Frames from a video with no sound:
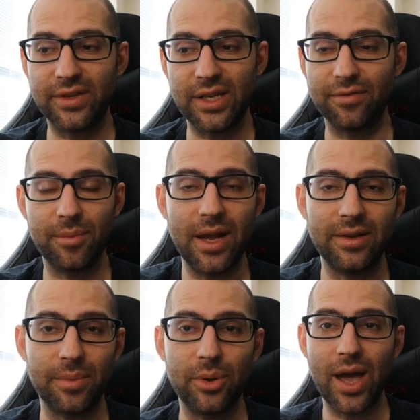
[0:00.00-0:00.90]
seen from
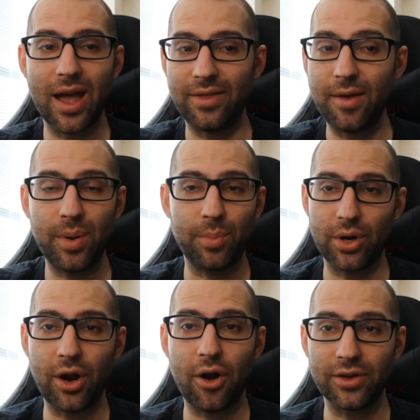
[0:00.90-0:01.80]
AEW and they've been
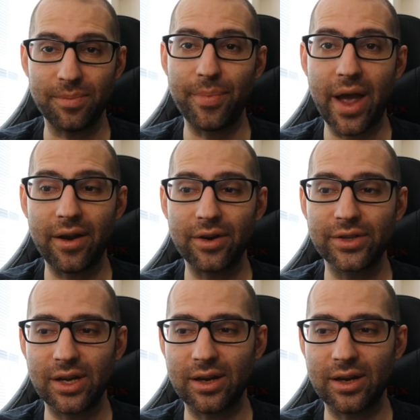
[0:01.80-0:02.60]
putting on some bangers.